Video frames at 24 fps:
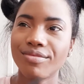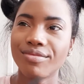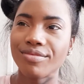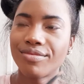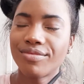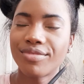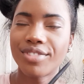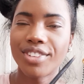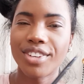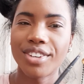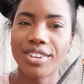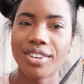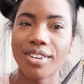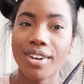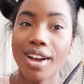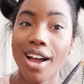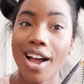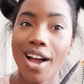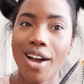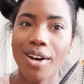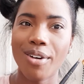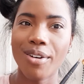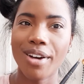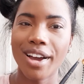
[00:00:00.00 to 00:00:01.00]
you know,
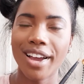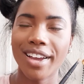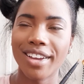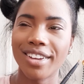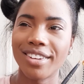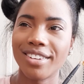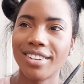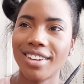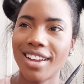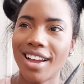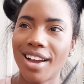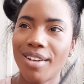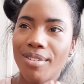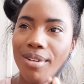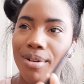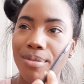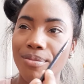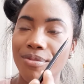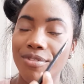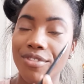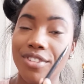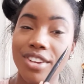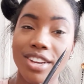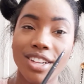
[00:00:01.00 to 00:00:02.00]
how I'm
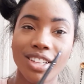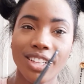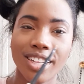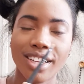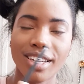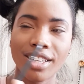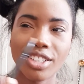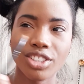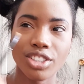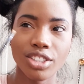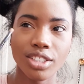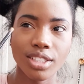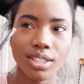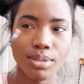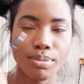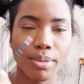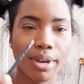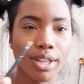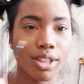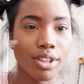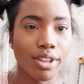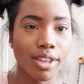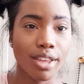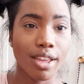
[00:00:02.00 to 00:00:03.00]
feeling just by
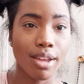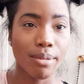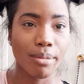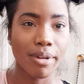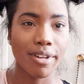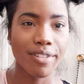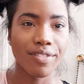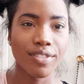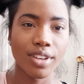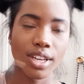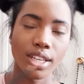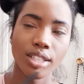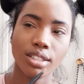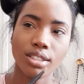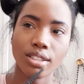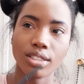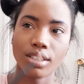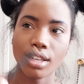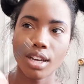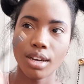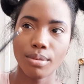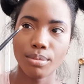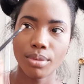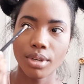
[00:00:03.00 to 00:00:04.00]
looking at my face,
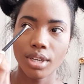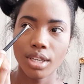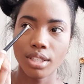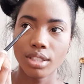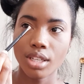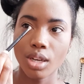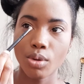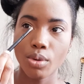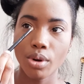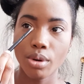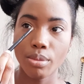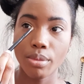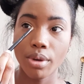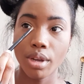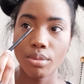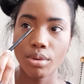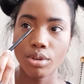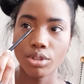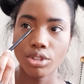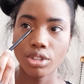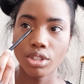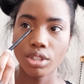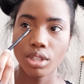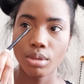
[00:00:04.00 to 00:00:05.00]
because I wear my
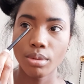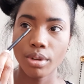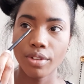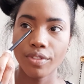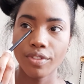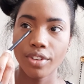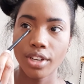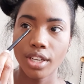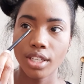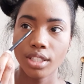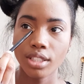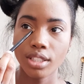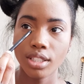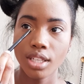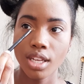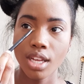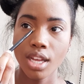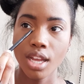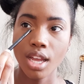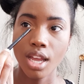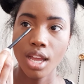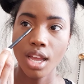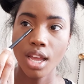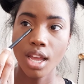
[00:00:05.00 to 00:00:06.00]
emotions on my face,
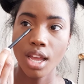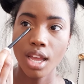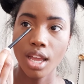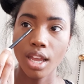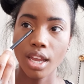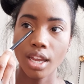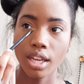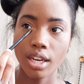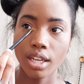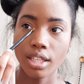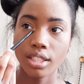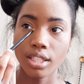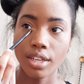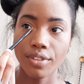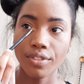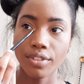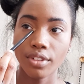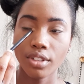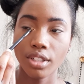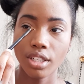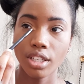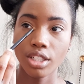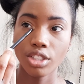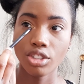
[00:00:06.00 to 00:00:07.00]
and I
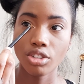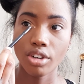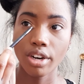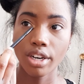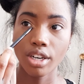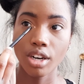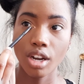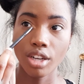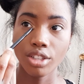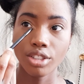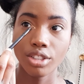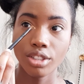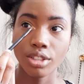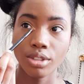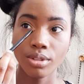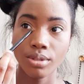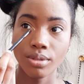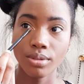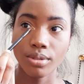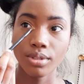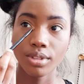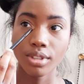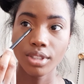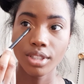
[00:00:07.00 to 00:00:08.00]
definitely try not to,
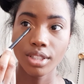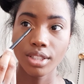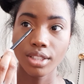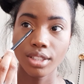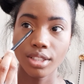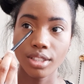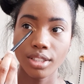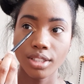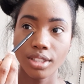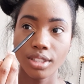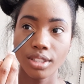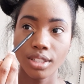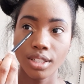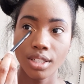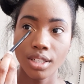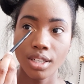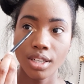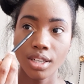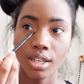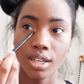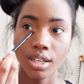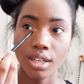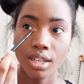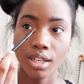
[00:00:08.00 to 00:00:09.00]
because,
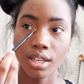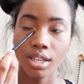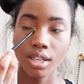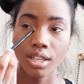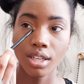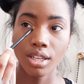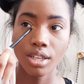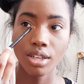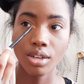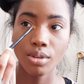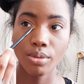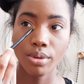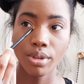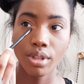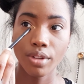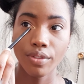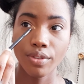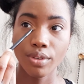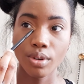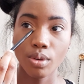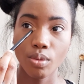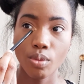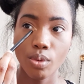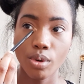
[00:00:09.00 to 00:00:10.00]
you know, we live in
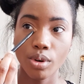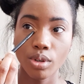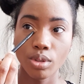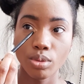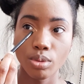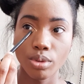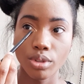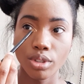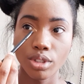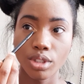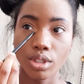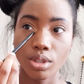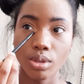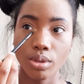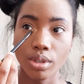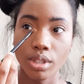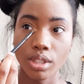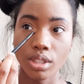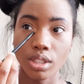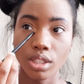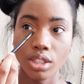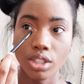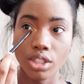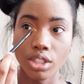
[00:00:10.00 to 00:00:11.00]
a world where it's so
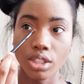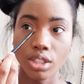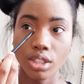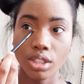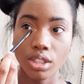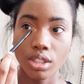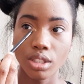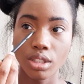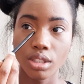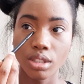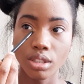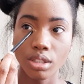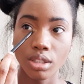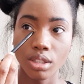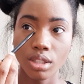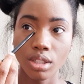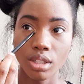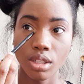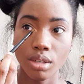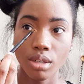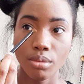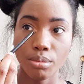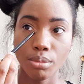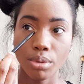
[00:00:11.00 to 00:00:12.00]
easy just to
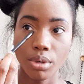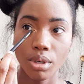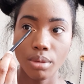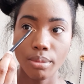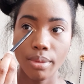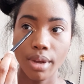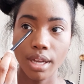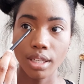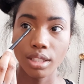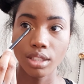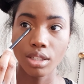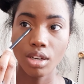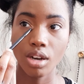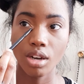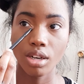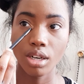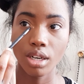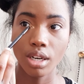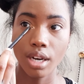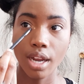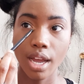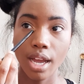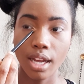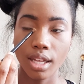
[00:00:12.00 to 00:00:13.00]
put a mask on
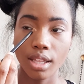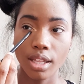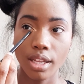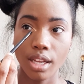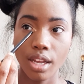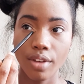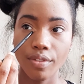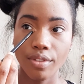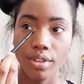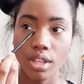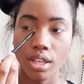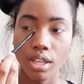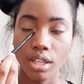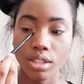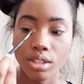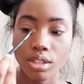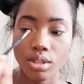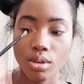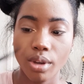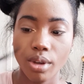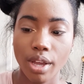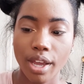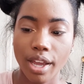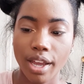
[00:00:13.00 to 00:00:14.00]
and act like everything is
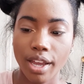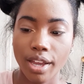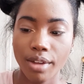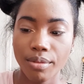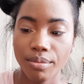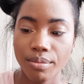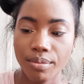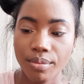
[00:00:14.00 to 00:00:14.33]
okay,